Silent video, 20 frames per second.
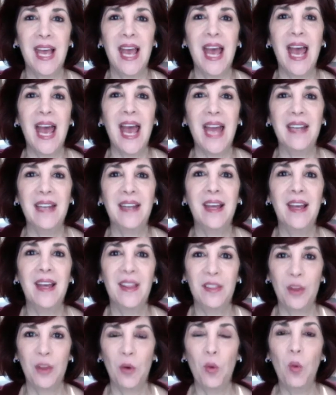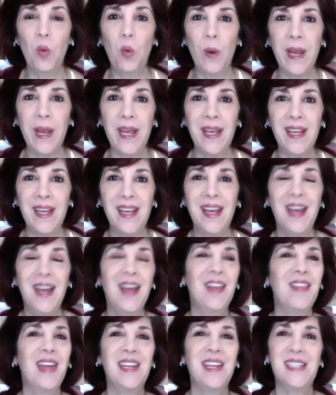and the we
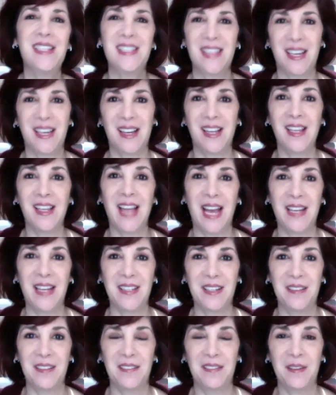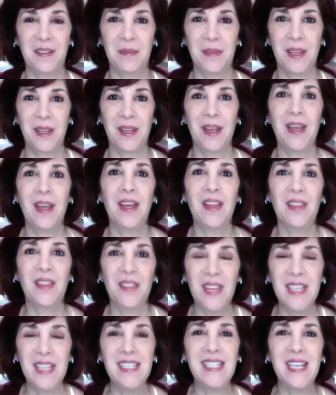that is the collective.
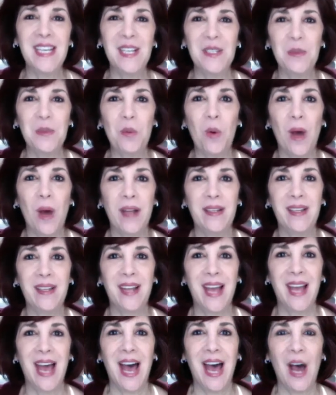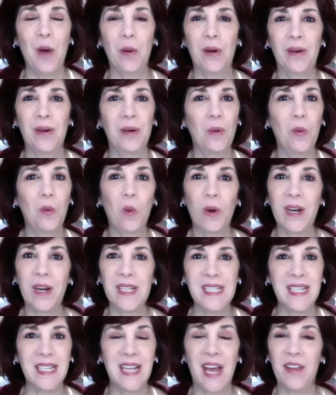This is what our work
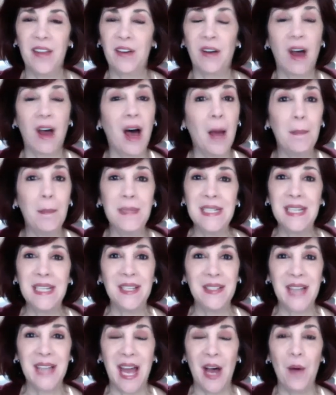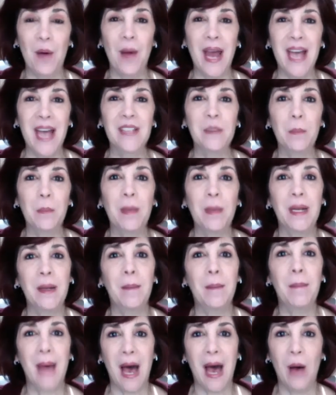together up till now has been
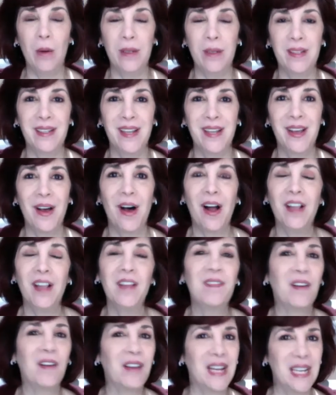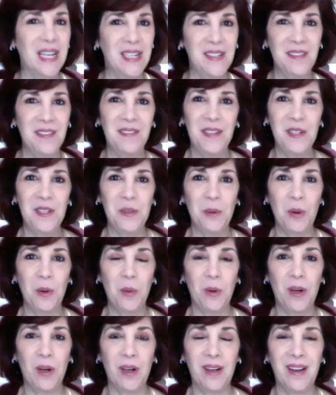about. All of our individual
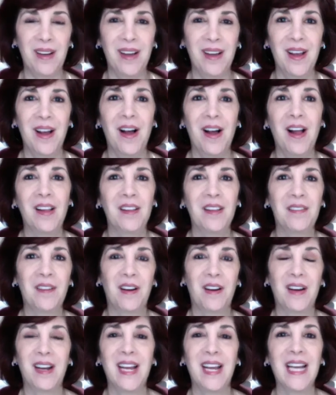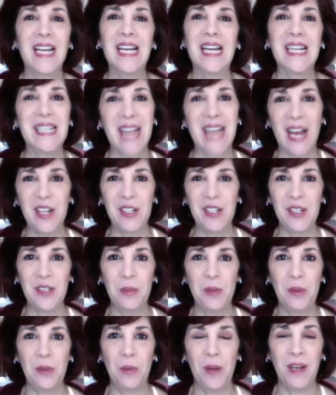work, all of our connections
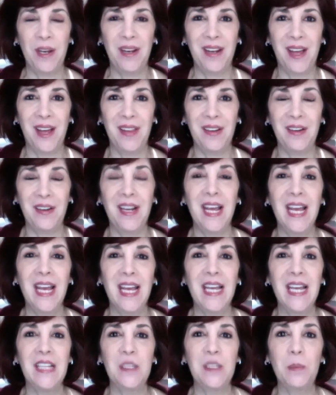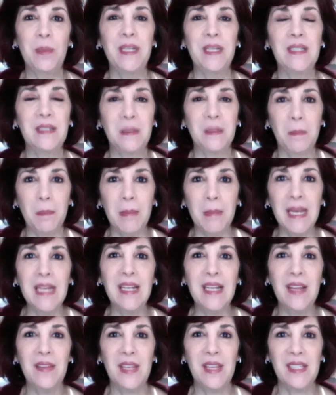with one another. It's been to meet
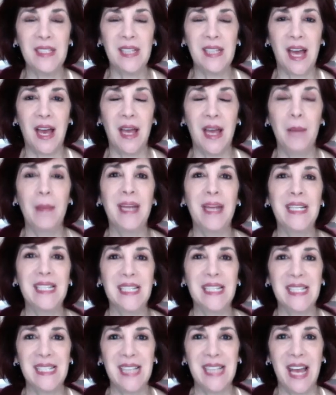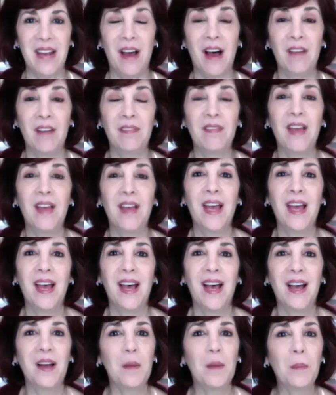in this time and to set off
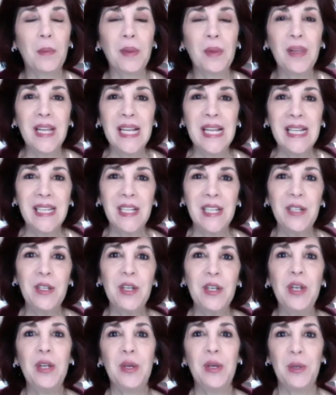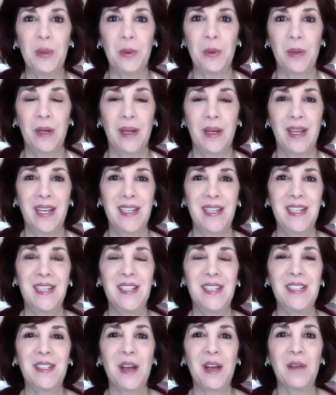completely new, to
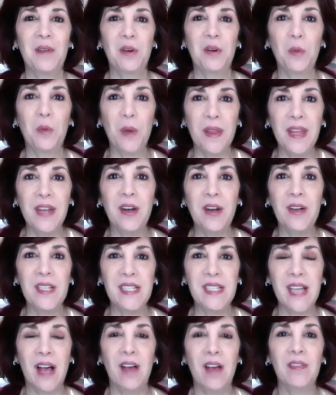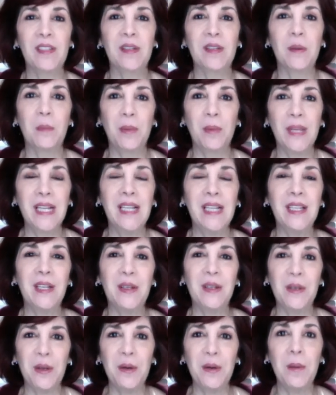discover within ourselves completely
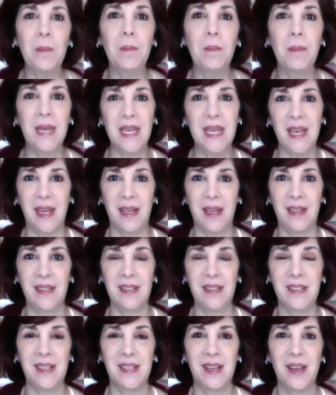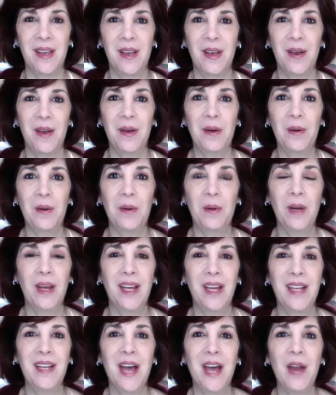new beings who
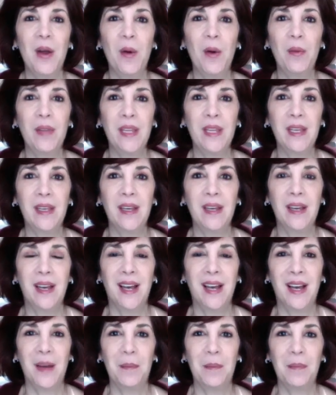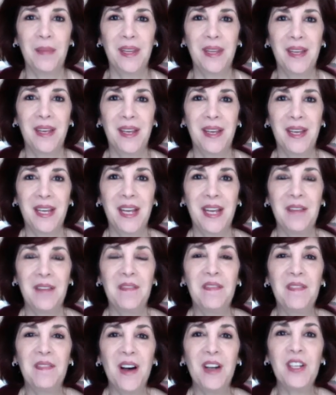not only can
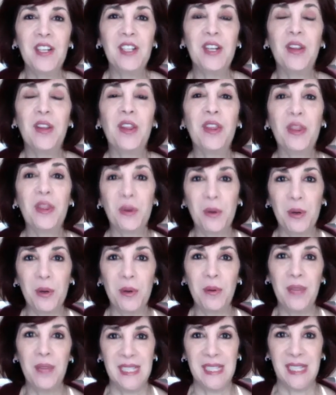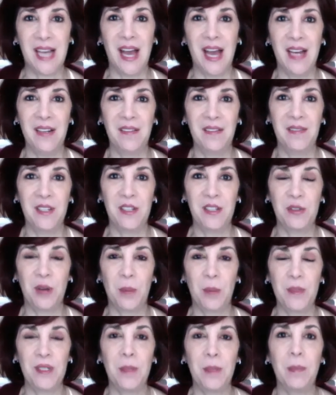function through this kind of
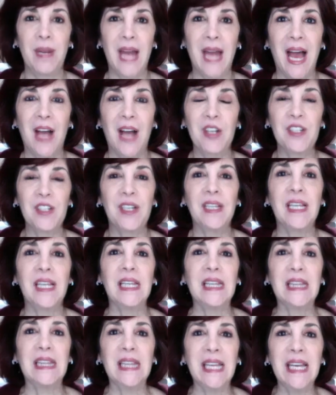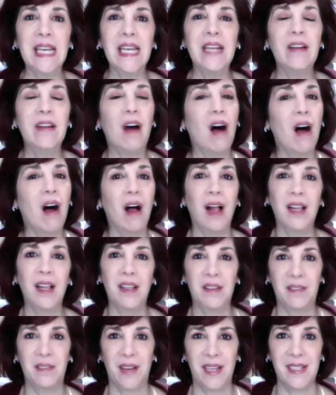disruption, but actually lead all
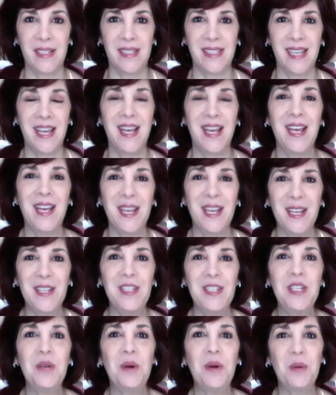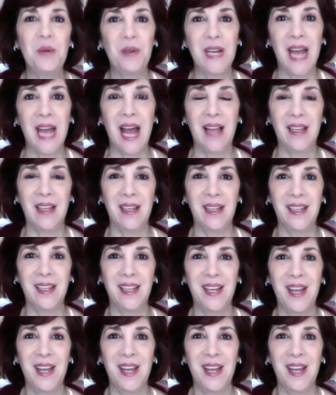of us into a reality